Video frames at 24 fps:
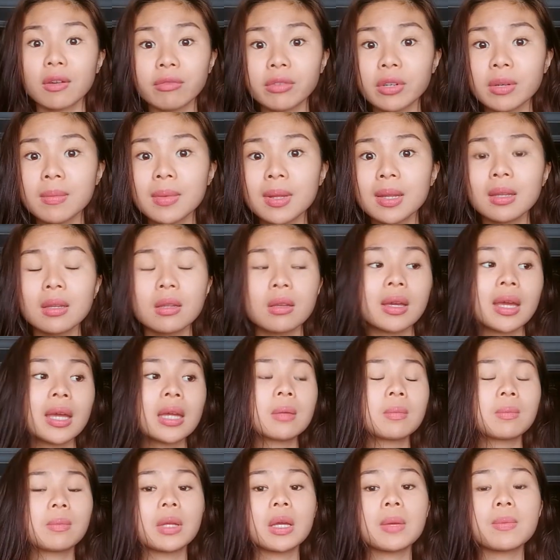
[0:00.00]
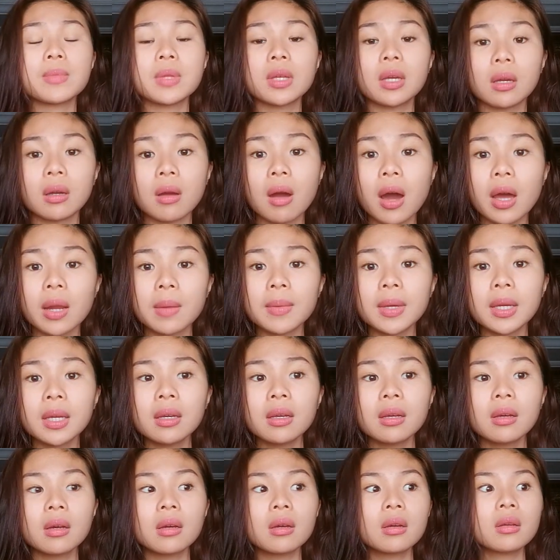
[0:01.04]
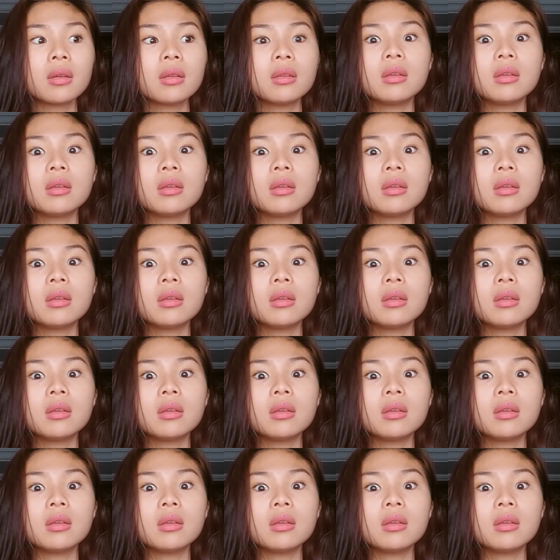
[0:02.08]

the government. You can't blame the economy.